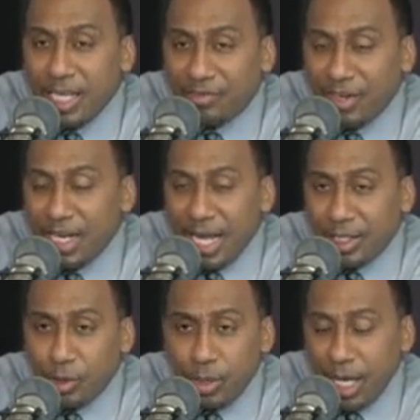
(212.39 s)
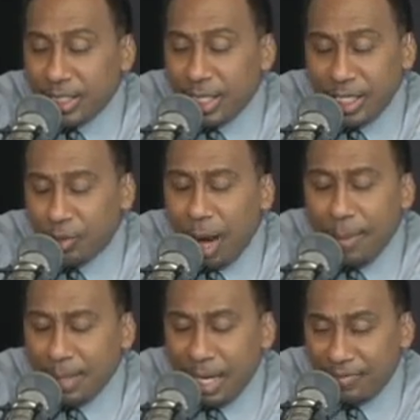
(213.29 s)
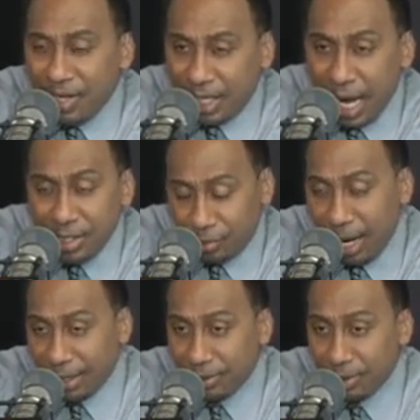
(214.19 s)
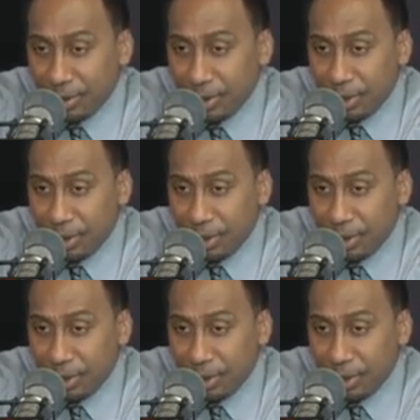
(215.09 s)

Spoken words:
at least for the next 2 years, unless you opt out of your contract.